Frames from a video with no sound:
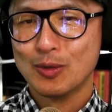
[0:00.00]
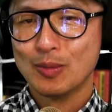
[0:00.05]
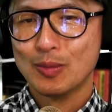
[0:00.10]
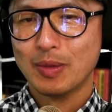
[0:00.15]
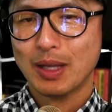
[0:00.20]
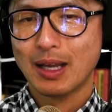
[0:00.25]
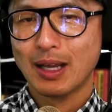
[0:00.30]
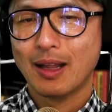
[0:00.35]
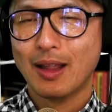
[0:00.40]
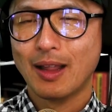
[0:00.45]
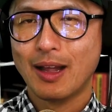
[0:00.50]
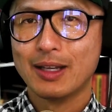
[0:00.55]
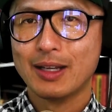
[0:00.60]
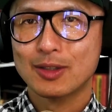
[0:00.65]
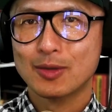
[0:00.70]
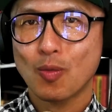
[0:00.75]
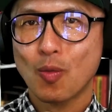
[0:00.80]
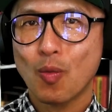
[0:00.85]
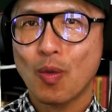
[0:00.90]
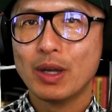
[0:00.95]
that clients
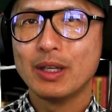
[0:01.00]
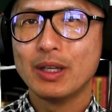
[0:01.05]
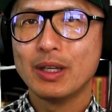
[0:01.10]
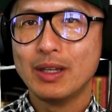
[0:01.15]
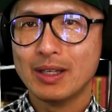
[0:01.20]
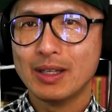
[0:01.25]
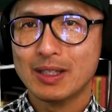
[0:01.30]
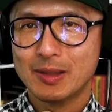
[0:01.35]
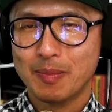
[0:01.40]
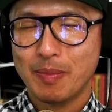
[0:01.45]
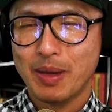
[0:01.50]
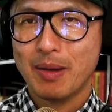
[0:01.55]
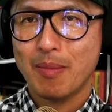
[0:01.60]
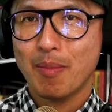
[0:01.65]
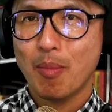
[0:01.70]
want you to spend